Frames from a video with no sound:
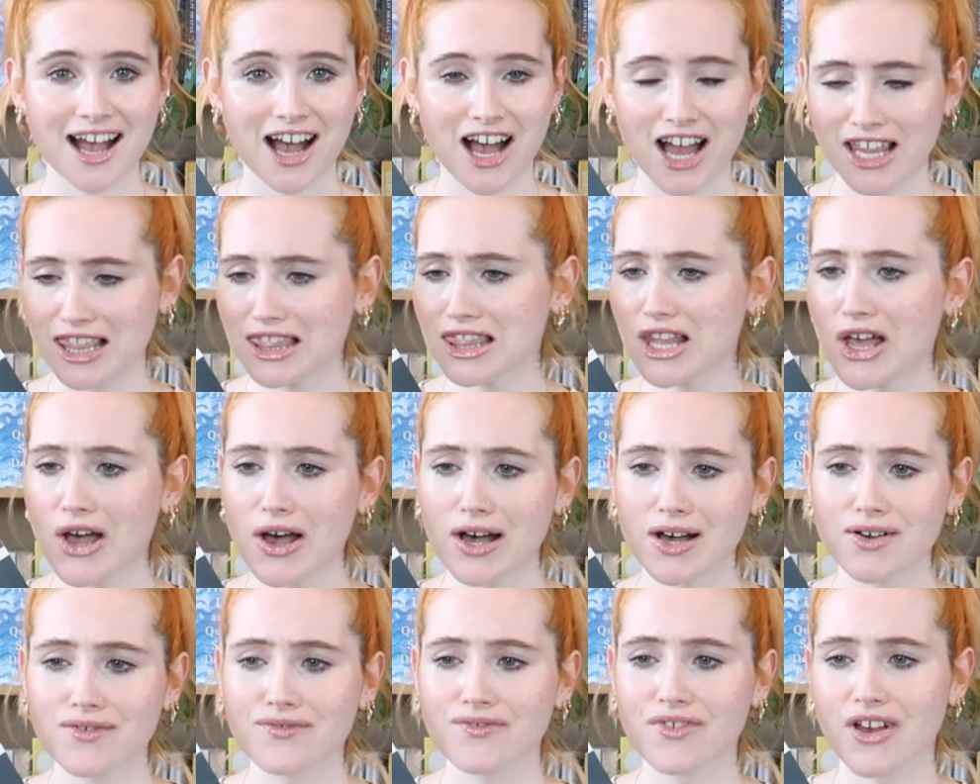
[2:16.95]
I
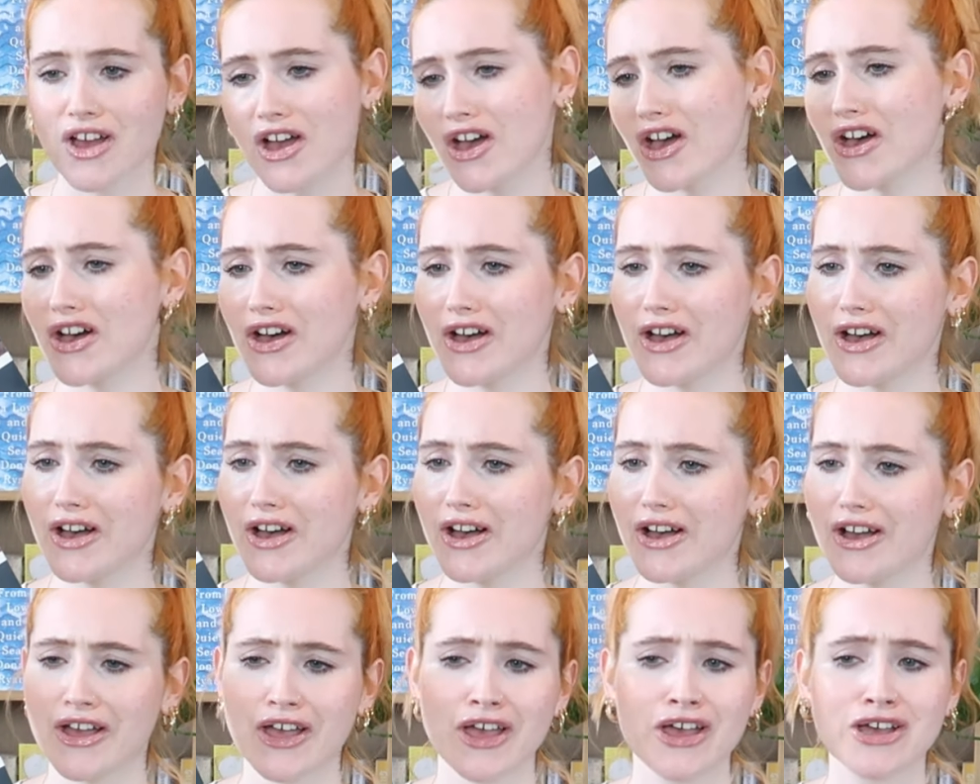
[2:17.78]
love
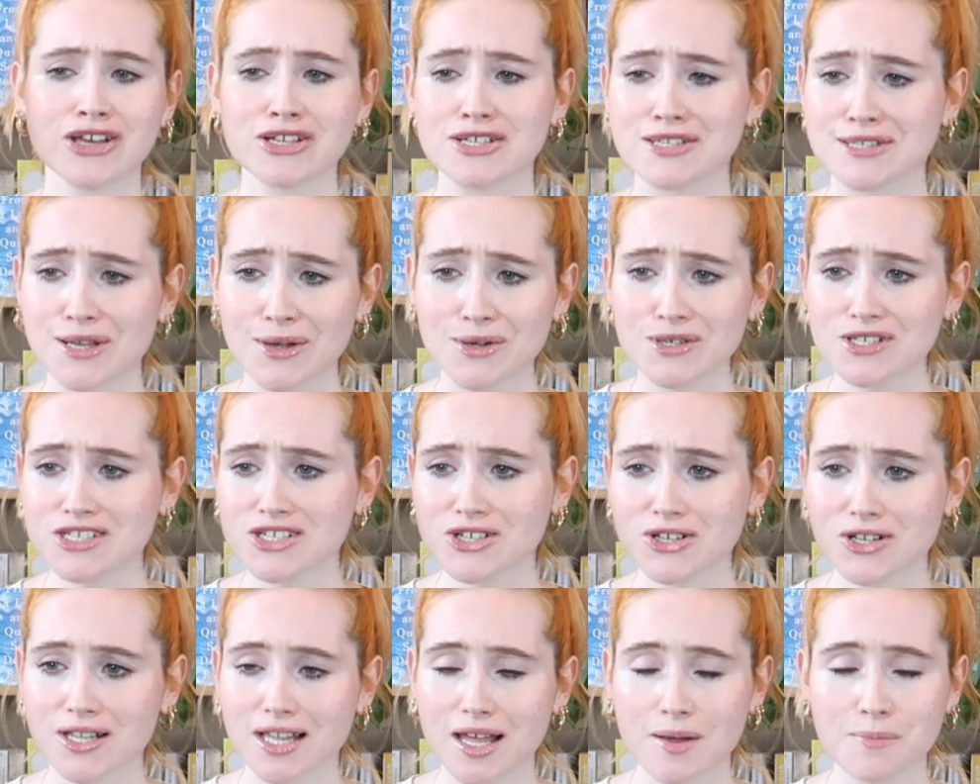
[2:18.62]
her
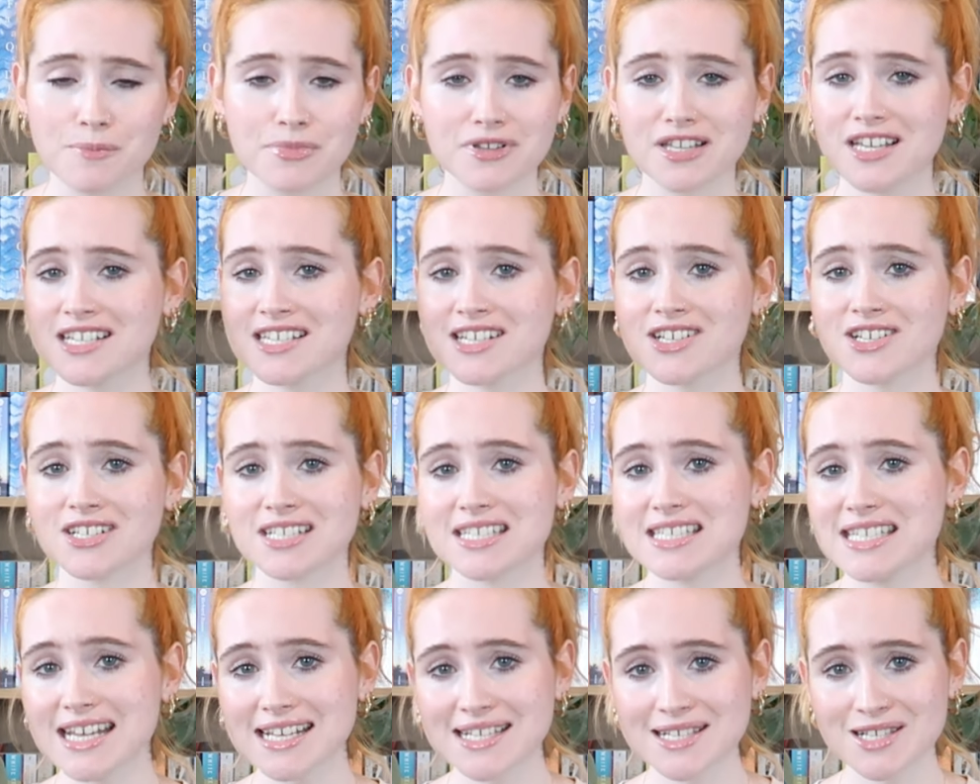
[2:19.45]
social and political
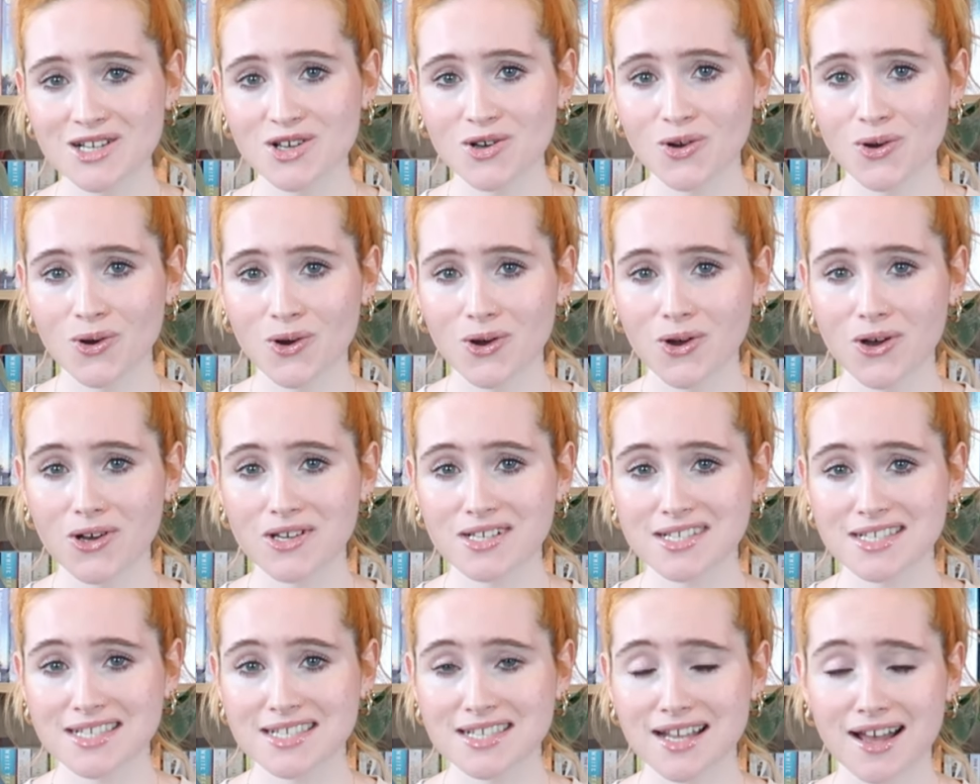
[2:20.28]

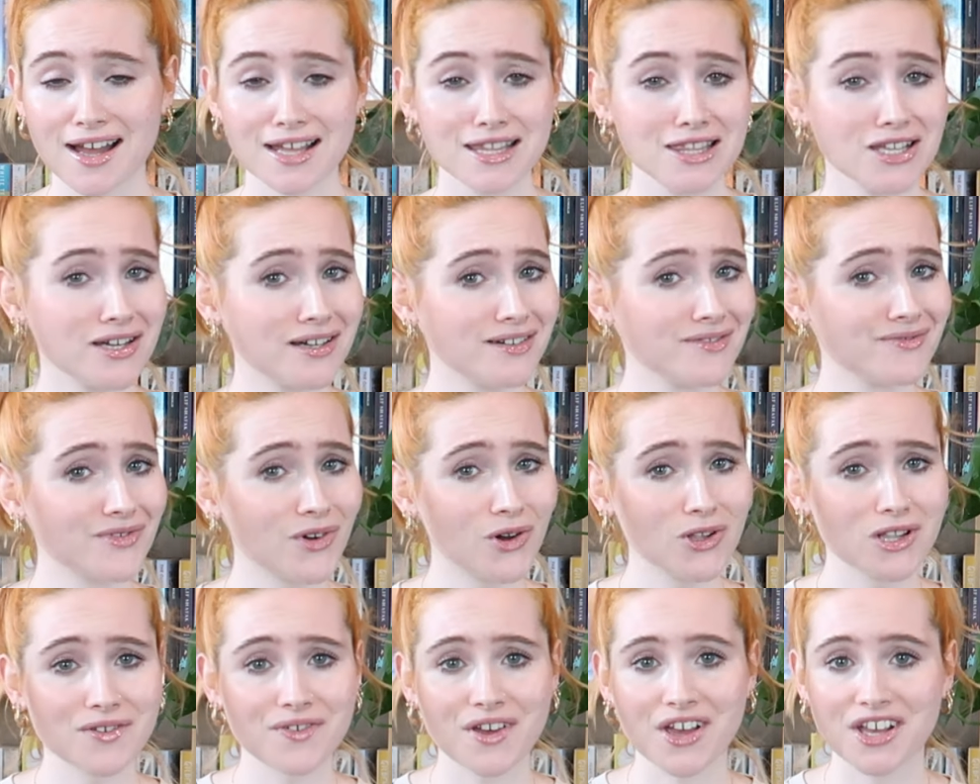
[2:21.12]
discourse. I love
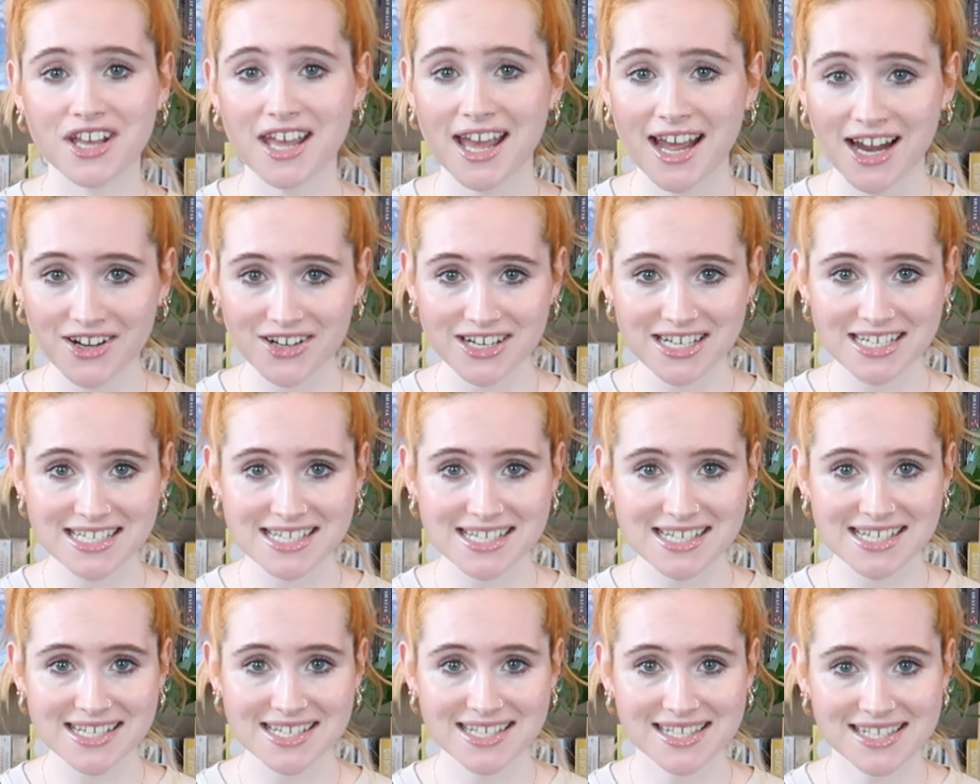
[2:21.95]
all of her
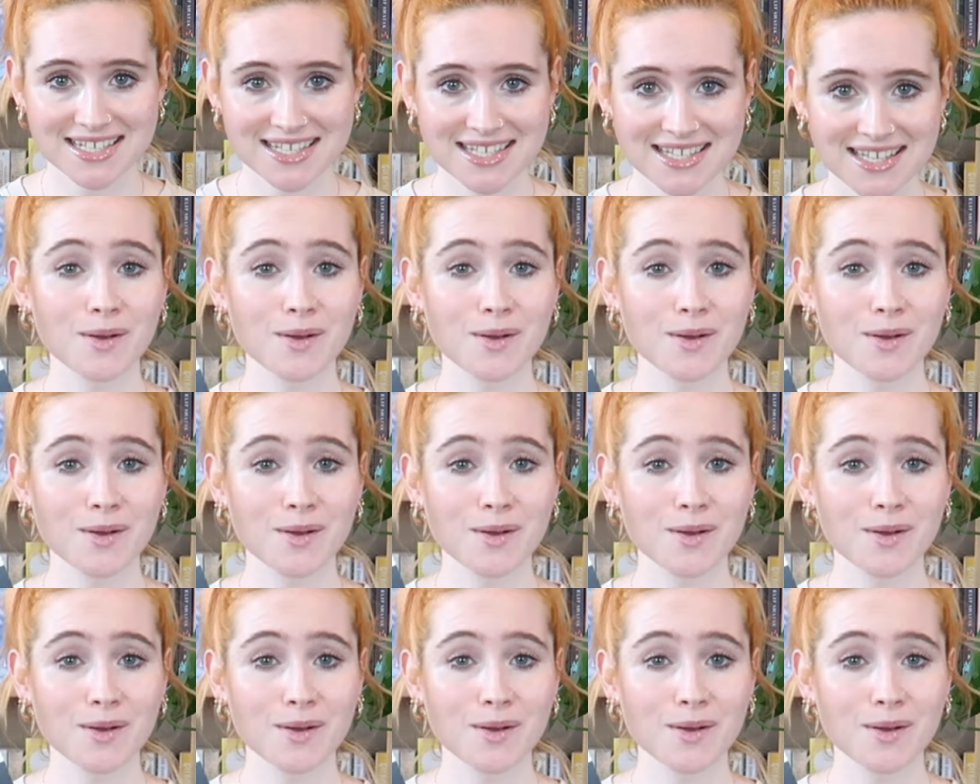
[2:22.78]
characters.